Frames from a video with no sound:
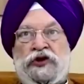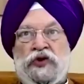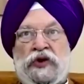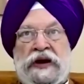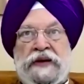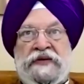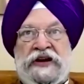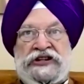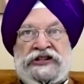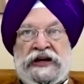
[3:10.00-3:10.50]
through
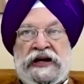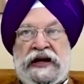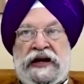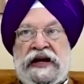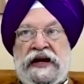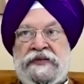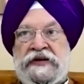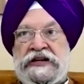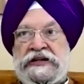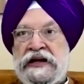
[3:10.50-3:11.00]
commercial
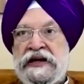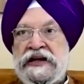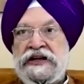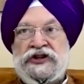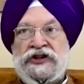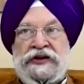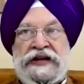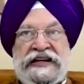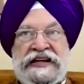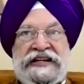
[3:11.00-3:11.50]
agreement.
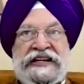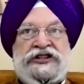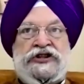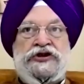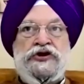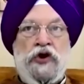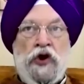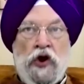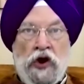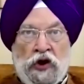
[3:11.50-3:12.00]
So there's just
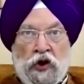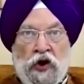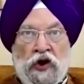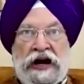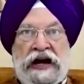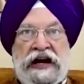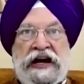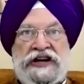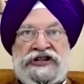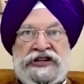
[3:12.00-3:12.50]
no
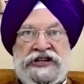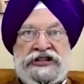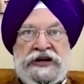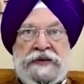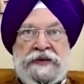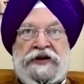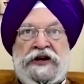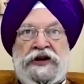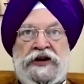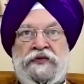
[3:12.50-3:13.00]
correlation
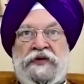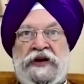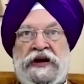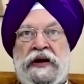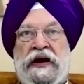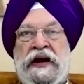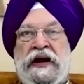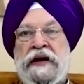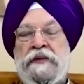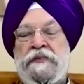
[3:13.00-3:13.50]

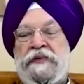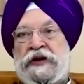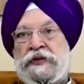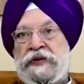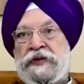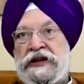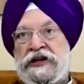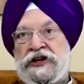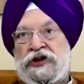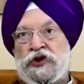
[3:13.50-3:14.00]

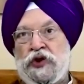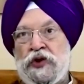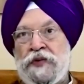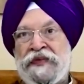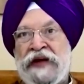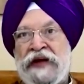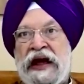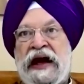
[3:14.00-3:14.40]
between the two.